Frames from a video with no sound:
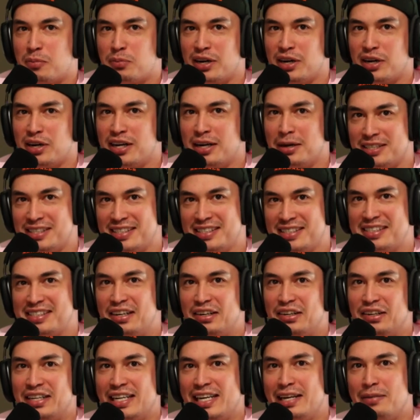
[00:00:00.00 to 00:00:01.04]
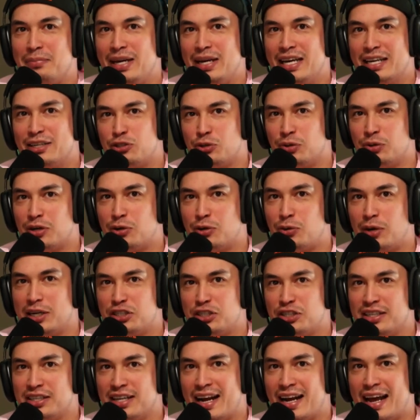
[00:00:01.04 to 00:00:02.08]
up because this is going to lead me into a question
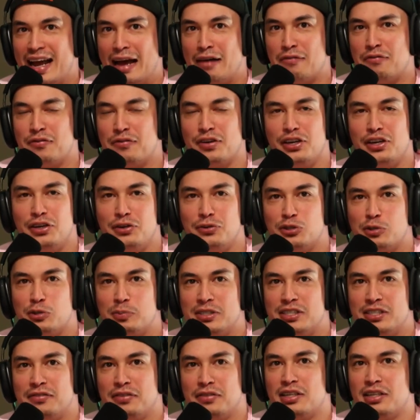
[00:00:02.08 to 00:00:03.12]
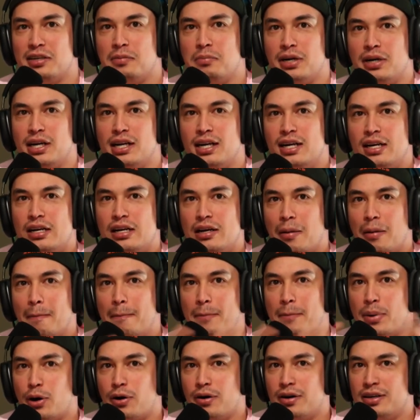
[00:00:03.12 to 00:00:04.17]
that I have for you specifically. But
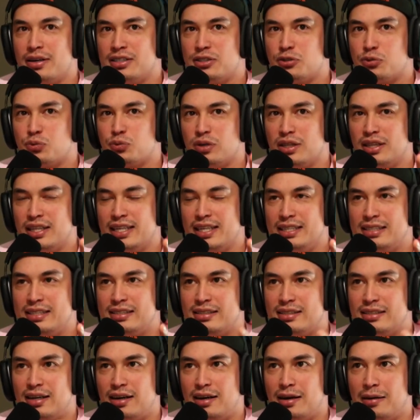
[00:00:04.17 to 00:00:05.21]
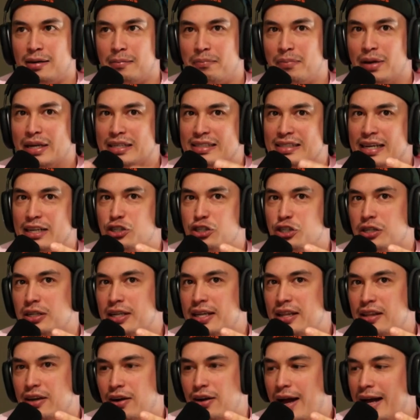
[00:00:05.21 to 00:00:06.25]
Burris released essentially
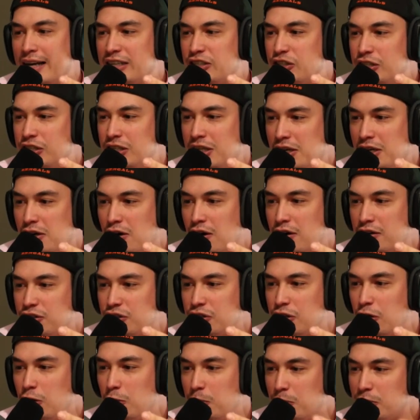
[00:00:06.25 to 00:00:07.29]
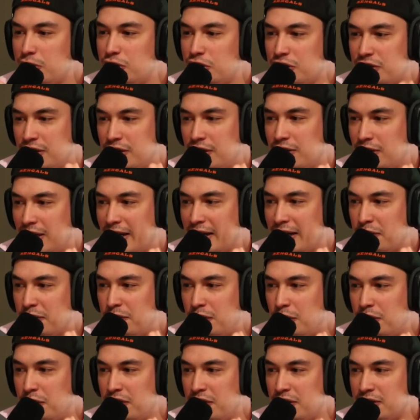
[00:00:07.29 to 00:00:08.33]
their XTR scope, which is their like
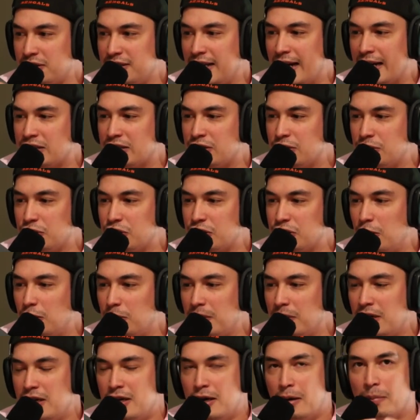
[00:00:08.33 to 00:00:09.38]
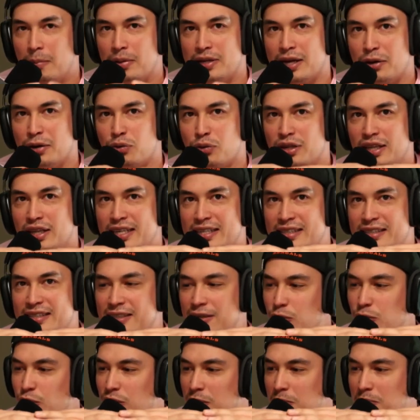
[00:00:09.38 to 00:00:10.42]
full field tactical scope, but they released it
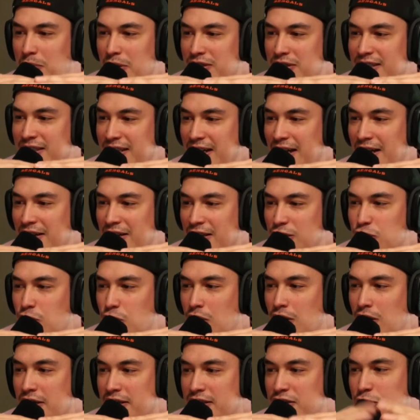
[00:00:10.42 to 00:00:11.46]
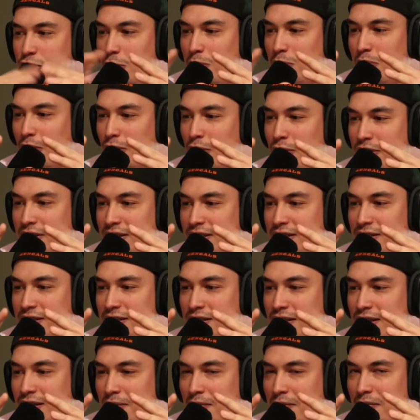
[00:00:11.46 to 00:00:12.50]
with built-in electronics. So Burris
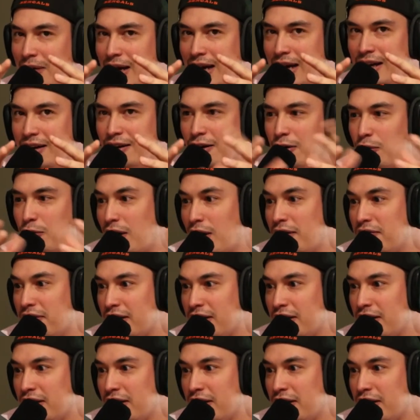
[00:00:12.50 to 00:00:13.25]
made a Revic